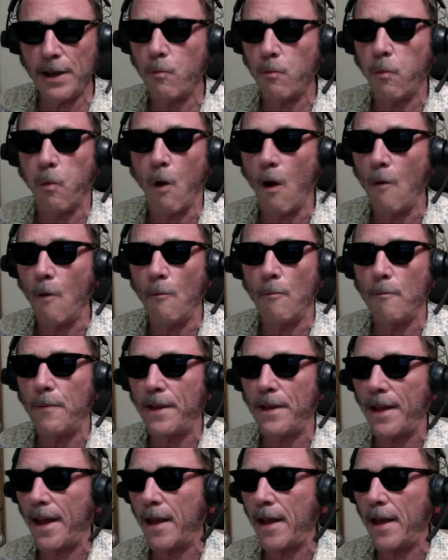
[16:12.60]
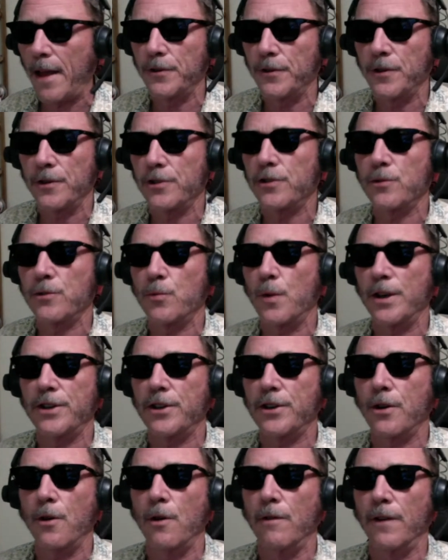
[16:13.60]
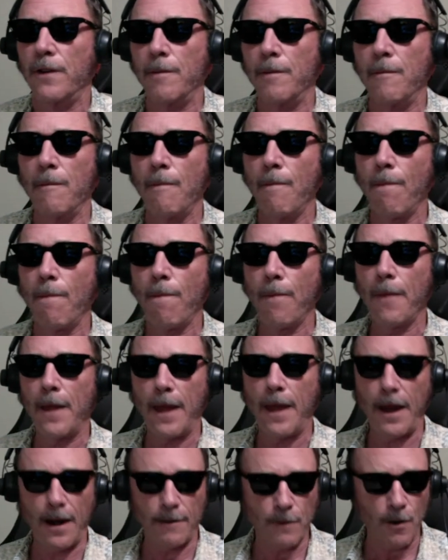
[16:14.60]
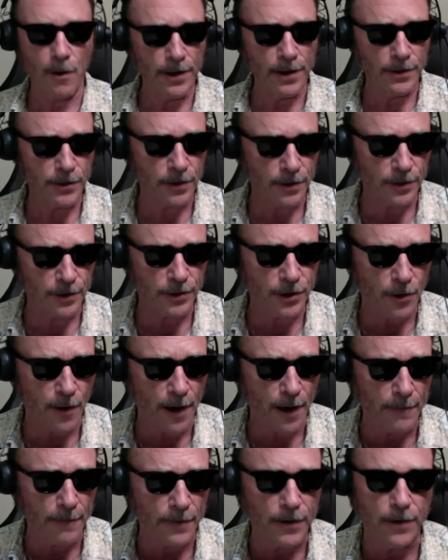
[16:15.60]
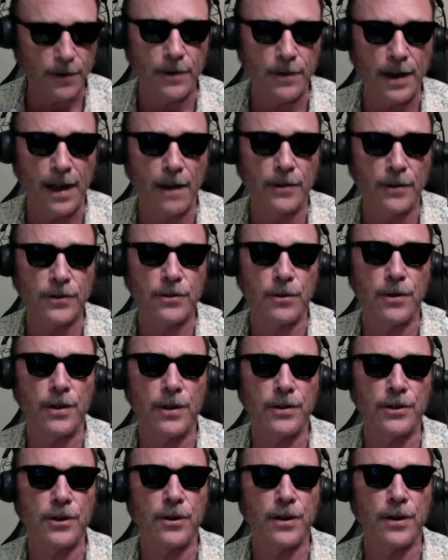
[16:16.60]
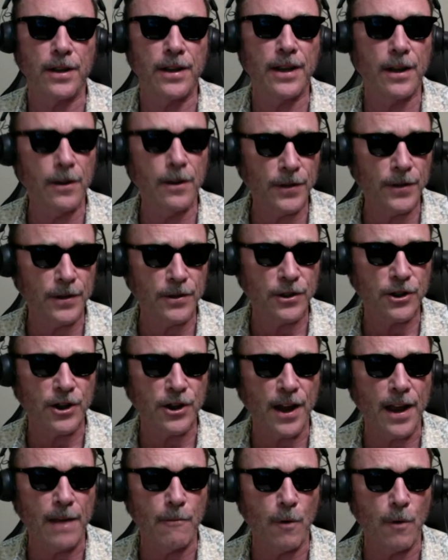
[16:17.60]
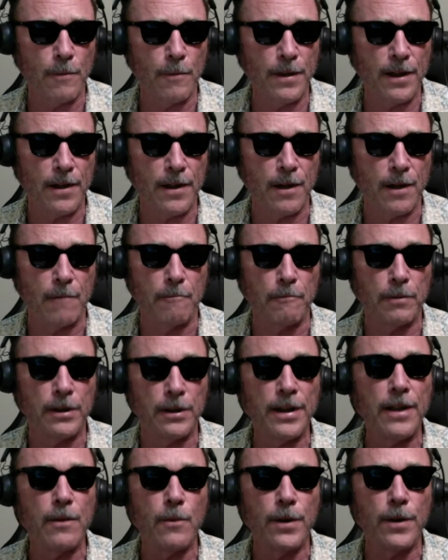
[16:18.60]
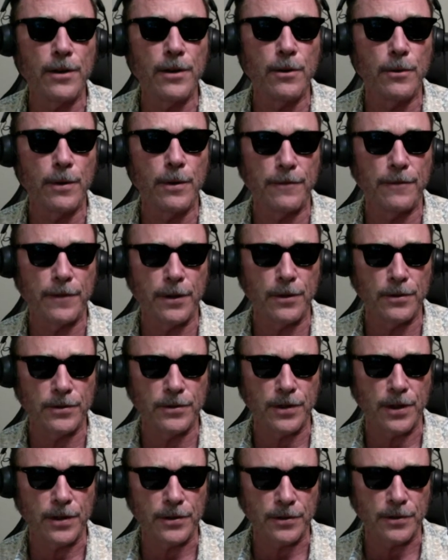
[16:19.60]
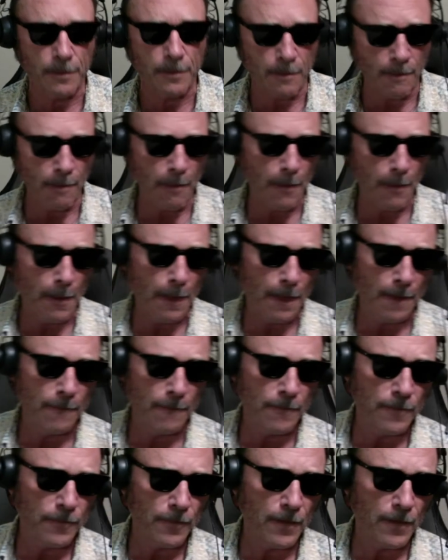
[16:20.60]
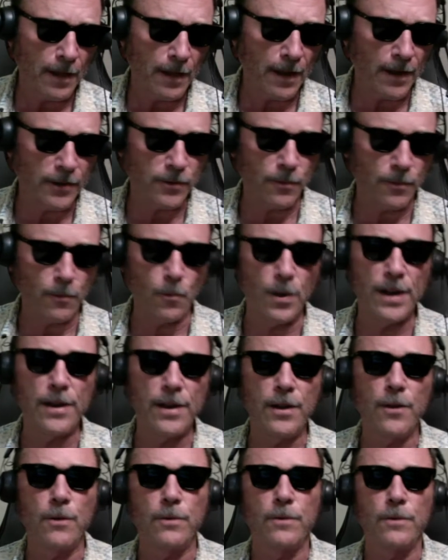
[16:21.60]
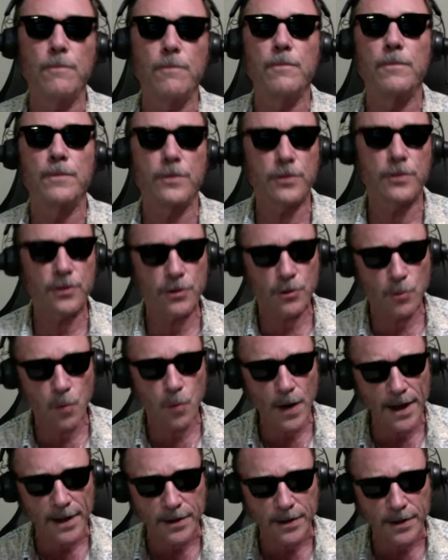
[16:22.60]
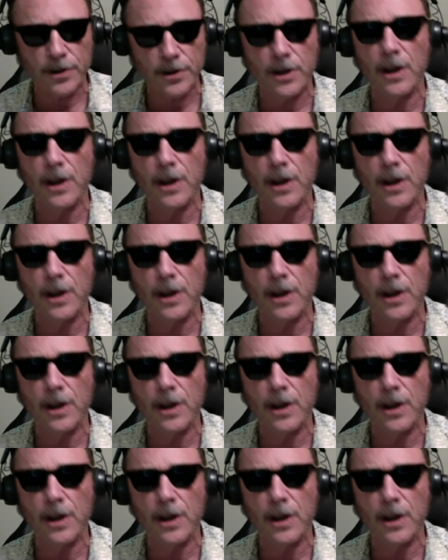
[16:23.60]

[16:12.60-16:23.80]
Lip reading: won't be able to switch over. And I'm going to describe to you now so that your guilt and shame will be complete when you refuse this. Is when you switch